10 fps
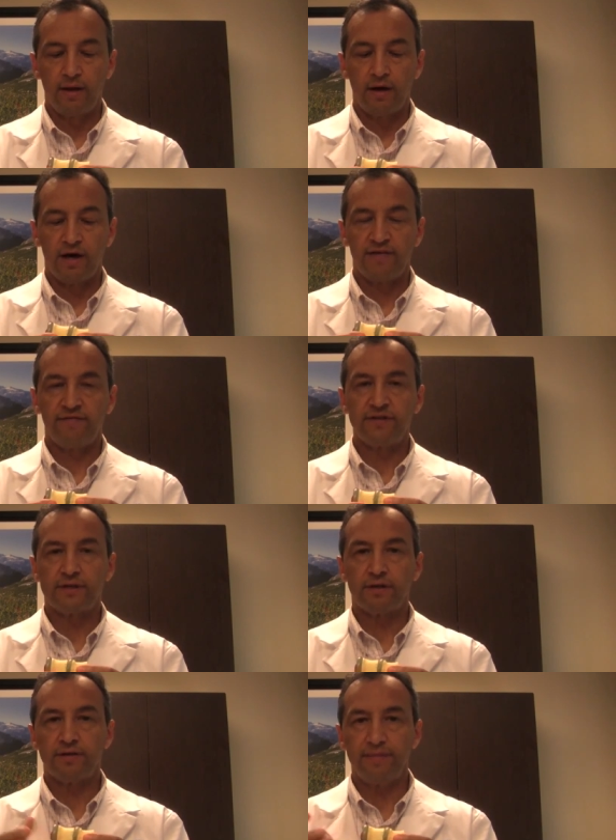uh, the
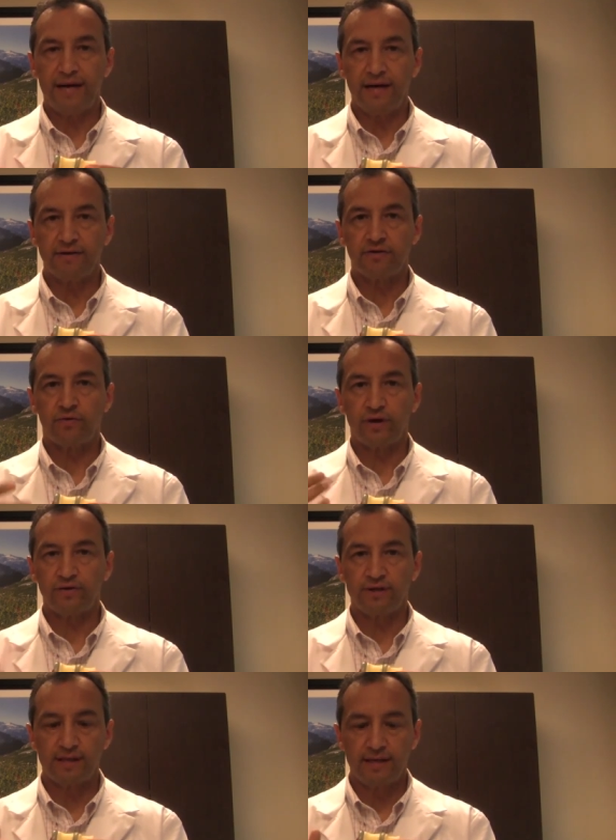physical demands, the
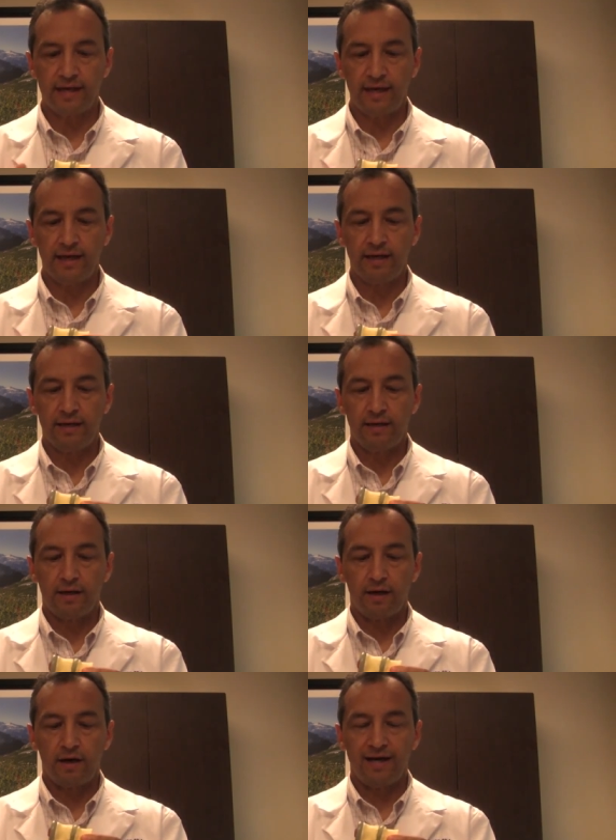rigors of the day,
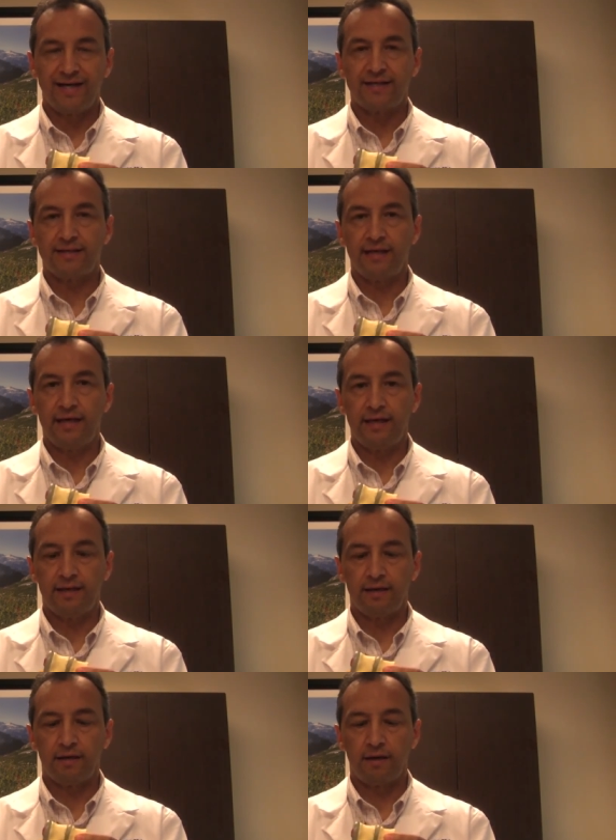uh,
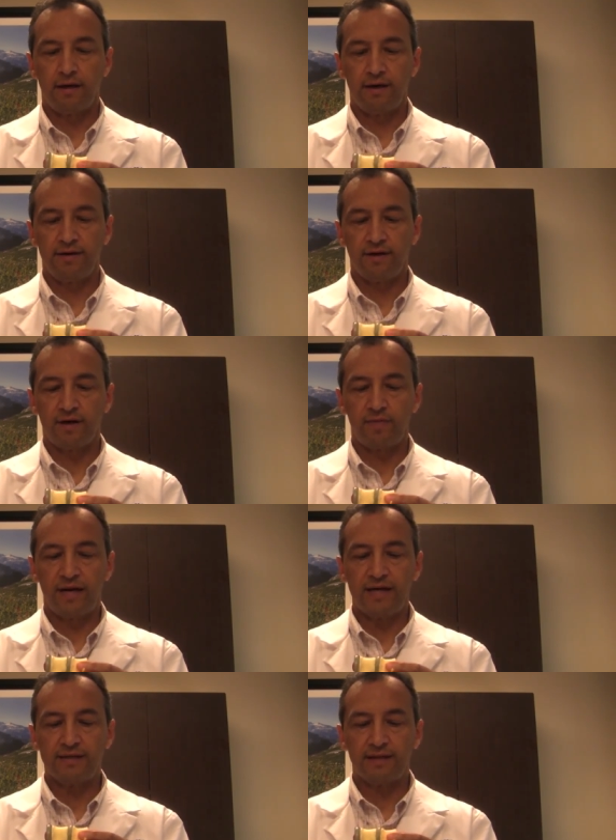exceed uh, the
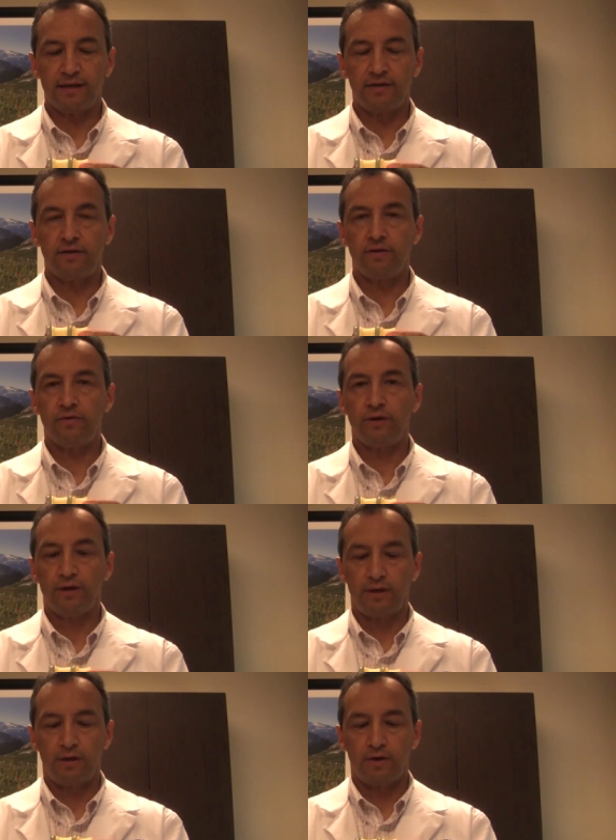capacity to
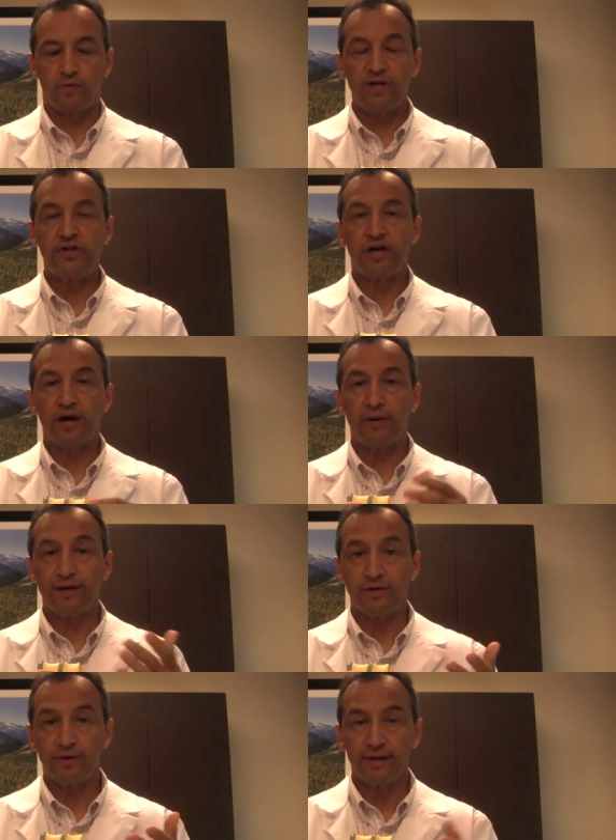
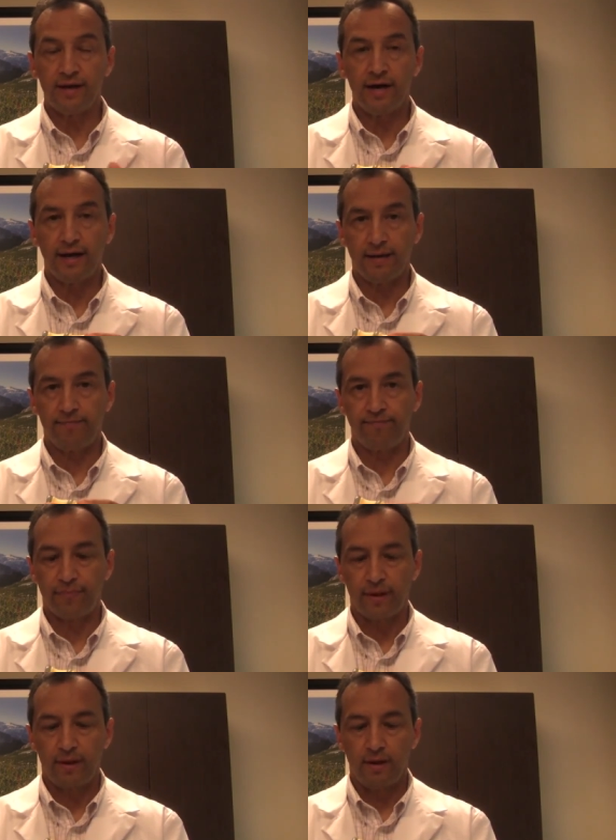regenerate during the night.
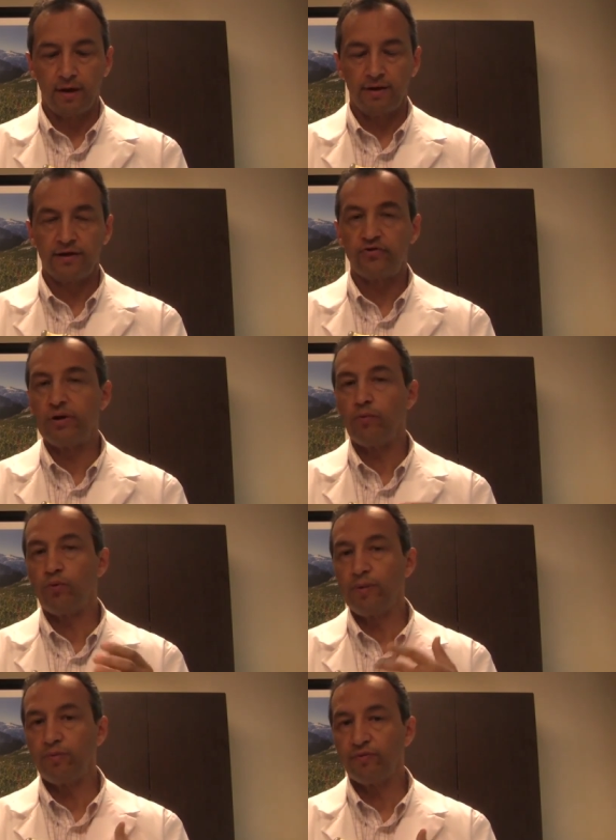Uh, the
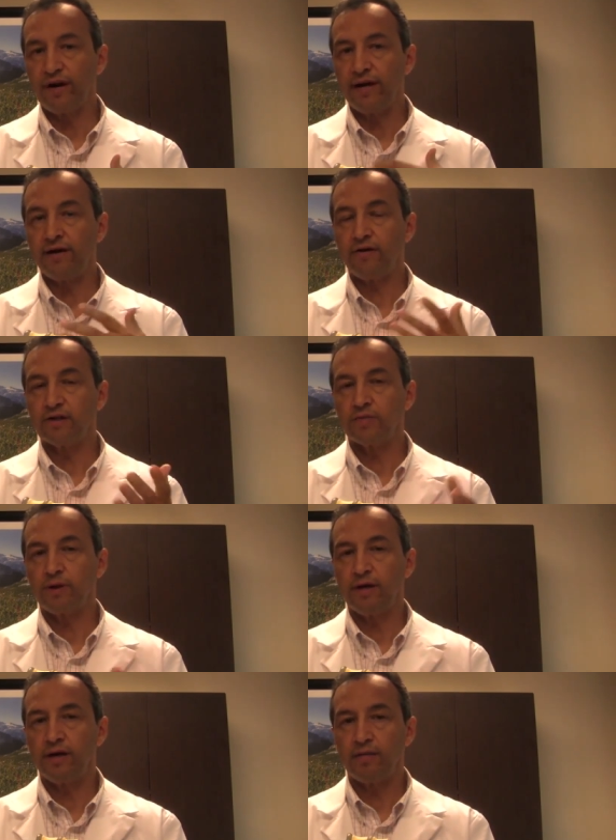treatment we provide, and I'll
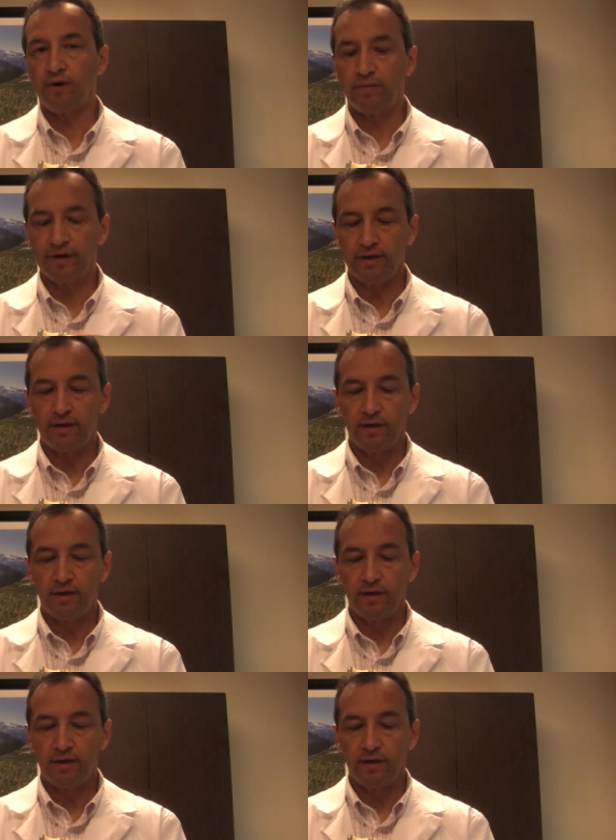explain it in a moment,